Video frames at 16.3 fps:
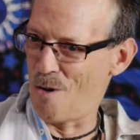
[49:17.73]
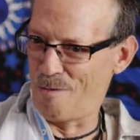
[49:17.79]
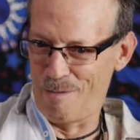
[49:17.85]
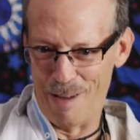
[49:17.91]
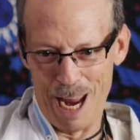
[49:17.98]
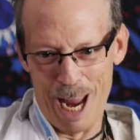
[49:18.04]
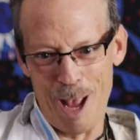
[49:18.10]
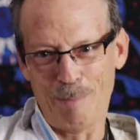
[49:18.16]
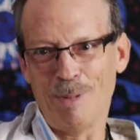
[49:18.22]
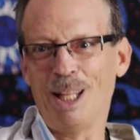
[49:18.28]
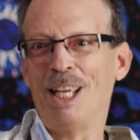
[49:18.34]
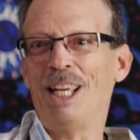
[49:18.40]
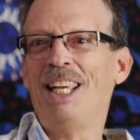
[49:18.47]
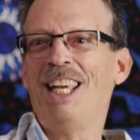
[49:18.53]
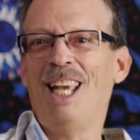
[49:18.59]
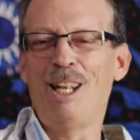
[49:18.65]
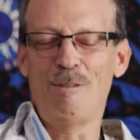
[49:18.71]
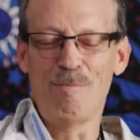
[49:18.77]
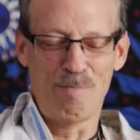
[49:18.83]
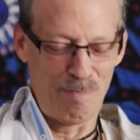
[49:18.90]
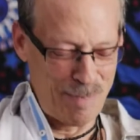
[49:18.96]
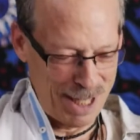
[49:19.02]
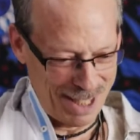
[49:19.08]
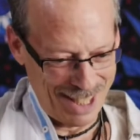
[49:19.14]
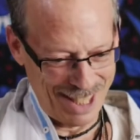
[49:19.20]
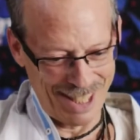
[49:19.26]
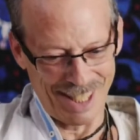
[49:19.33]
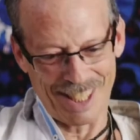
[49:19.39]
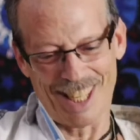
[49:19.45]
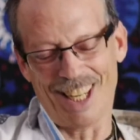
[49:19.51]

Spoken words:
family and business